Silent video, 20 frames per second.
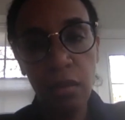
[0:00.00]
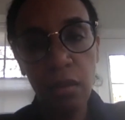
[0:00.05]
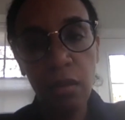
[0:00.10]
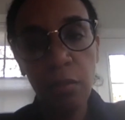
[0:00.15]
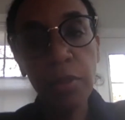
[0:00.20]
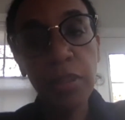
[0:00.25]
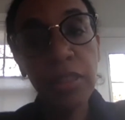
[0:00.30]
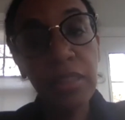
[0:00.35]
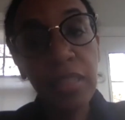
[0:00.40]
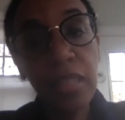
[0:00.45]

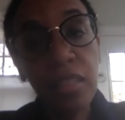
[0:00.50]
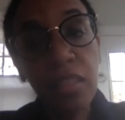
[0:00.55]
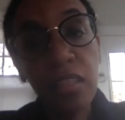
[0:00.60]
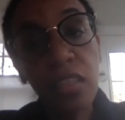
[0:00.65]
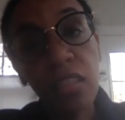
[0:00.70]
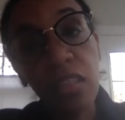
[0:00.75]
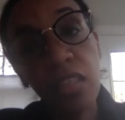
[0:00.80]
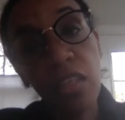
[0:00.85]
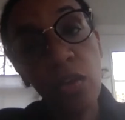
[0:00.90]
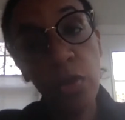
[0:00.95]

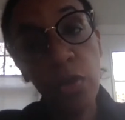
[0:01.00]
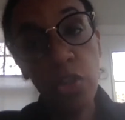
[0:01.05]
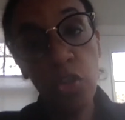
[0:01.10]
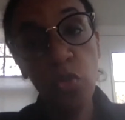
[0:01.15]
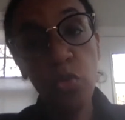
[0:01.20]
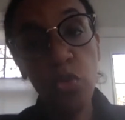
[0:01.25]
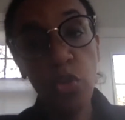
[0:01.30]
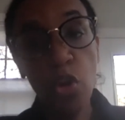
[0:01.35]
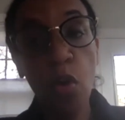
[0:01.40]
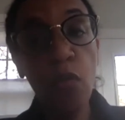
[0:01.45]
particularly when you
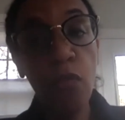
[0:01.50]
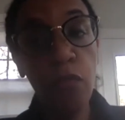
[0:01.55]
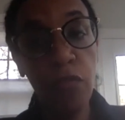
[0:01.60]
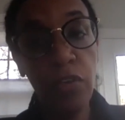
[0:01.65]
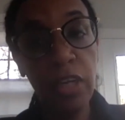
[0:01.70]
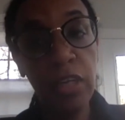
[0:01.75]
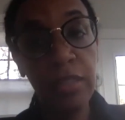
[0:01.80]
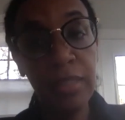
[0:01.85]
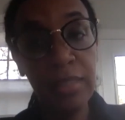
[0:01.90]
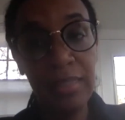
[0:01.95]
don't
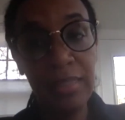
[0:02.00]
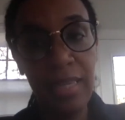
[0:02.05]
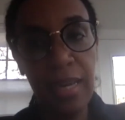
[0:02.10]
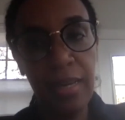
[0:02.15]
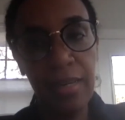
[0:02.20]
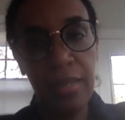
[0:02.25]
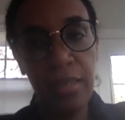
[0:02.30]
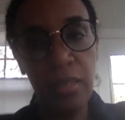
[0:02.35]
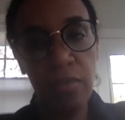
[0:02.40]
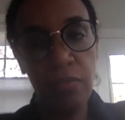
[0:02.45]
feel its
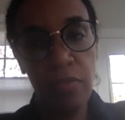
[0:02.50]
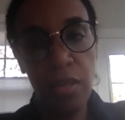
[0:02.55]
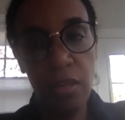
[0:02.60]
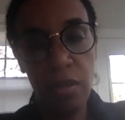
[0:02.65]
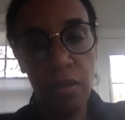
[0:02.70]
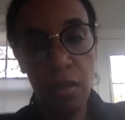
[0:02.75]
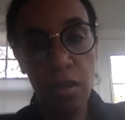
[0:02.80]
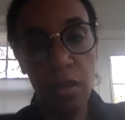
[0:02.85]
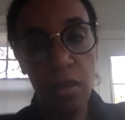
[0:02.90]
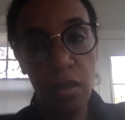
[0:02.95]
negative
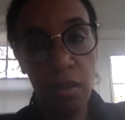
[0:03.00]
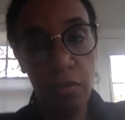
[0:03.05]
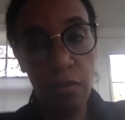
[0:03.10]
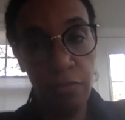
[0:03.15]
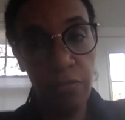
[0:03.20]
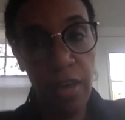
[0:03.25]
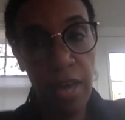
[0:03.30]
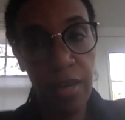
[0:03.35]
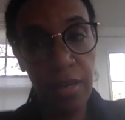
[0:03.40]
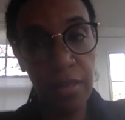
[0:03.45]

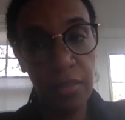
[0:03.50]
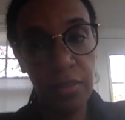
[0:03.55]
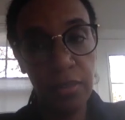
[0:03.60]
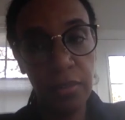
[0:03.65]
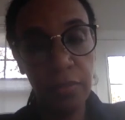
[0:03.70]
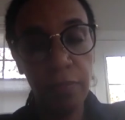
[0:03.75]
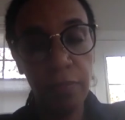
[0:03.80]
effects.